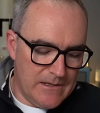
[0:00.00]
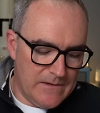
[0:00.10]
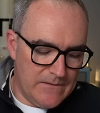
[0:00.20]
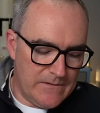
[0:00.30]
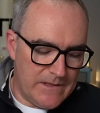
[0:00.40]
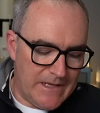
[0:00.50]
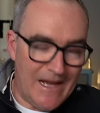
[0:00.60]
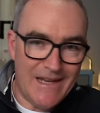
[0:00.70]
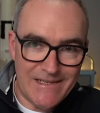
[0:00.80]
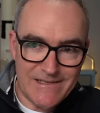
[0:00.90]
for the
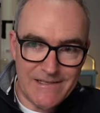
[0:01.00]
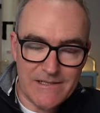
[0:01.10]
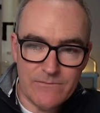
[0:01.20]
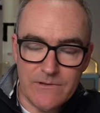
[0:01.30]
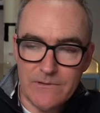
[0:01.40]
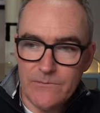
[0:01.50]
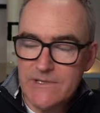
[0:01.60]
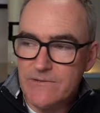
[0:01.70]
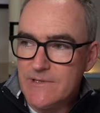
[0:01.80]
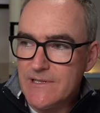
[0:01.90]
861,
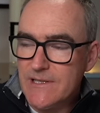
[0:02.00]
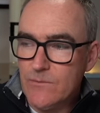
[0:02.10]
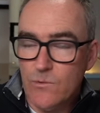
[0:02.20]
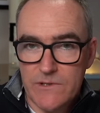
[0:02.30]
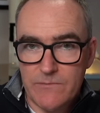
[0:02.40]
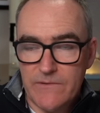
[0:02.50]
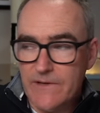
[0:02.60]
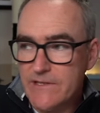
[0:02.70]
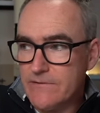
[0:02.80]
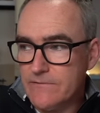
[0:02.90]
which was the watch
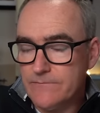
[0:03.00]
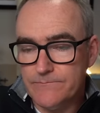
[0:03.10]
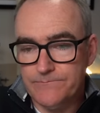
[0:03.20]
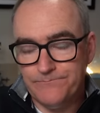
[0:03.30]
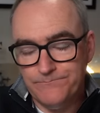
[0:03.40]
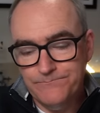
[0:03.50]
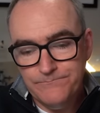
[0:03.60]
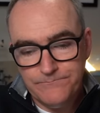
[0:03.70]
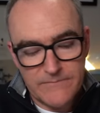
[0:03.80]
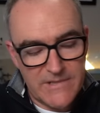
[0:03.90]
professional,
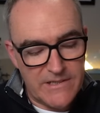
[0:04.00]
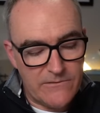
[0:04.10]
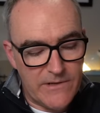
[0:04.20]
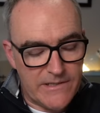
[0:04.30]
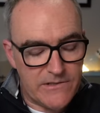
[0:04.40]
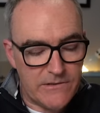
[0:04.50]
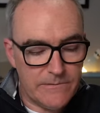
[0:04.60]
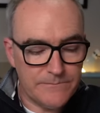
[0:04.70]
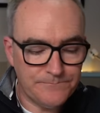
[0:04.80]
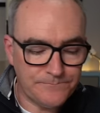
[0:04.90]
did a great job,
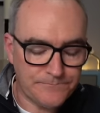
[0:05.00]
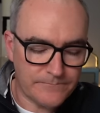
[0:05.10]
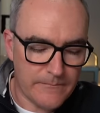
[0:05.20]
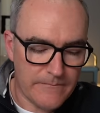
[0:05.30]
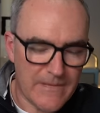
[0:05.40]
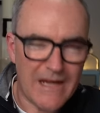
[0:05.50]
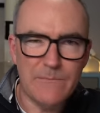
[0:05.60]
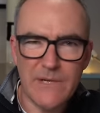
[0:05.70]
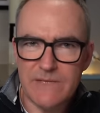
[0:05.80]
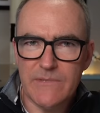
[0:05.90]
and
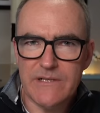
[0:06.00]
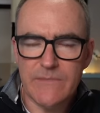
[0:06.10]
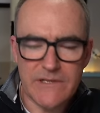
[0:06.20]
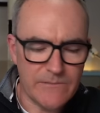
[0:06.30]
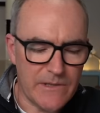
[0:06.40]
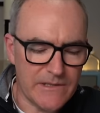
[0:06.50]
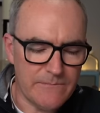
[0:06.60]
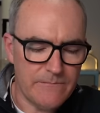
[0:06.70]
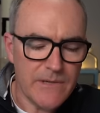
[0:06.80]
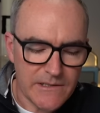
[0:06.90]
much
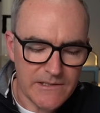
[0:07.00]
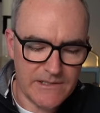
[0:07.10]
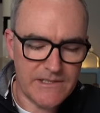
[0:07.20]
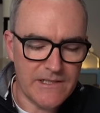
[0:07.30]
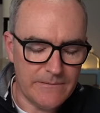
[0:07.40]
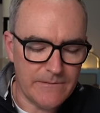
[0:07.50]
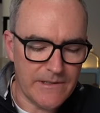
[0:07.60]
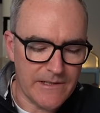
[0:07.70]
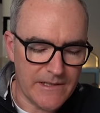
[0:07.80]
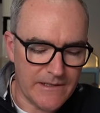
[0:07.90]
cheaper
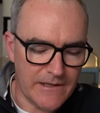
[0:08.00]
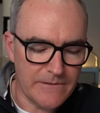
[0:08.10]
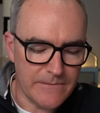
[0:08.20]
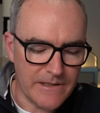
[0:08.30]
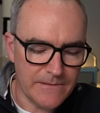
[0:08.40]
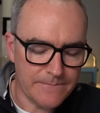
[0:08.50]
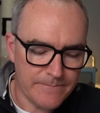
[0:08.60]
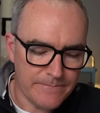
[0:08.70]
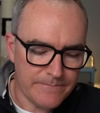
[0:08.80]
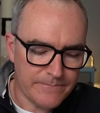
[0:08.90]
than Omega.
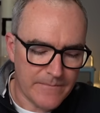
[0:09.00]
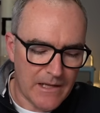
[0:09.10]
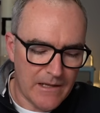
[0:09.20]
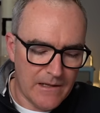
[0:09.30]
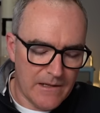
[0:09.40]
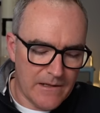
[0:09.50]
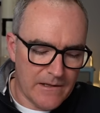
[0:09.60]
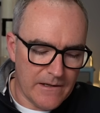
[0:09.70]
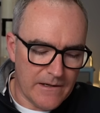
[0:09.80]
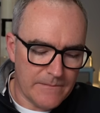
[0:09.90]

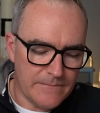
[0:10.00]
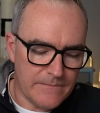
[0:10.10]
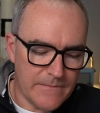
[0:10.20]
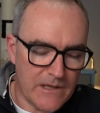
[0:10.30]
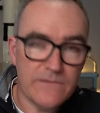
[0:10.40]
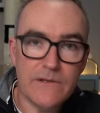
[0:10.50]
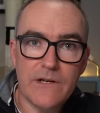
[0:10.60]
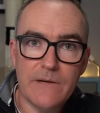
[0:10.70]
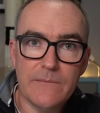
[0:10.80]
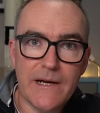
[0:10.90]
Hopefully it'll
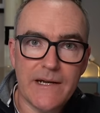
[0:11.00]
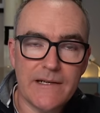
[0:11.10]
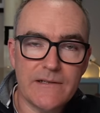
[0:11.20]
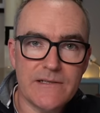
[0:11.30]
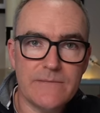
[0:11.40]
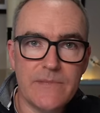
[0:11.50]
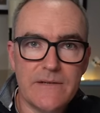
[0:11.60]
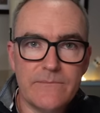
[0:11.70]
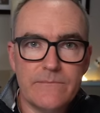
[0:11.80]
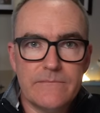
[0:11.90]
come back and it's a bit
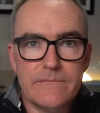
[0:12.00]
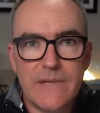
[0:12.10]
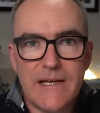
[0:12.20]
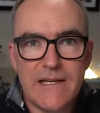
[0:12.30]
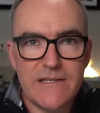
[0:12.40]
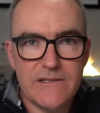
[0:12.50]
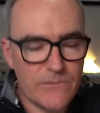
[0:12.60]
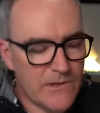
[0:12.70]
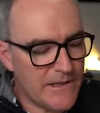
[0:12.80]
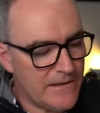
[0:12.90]
easier to
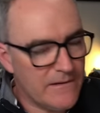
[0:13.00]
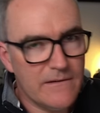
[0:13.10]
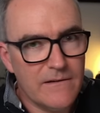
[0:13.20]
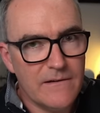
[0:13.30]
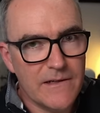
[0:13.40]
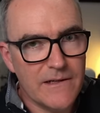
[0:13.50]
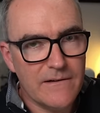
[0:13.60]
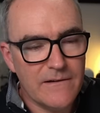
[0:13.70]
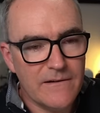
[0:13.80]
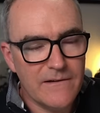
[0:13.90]
wind.
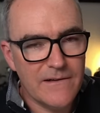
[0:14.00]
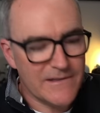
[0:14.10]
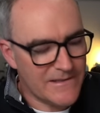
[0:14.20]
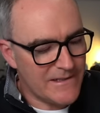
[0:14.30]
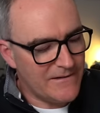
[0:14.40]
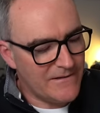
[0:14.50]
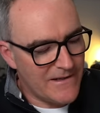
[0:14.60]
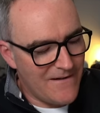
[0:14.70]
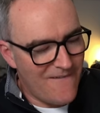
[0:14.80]
See, I've got a...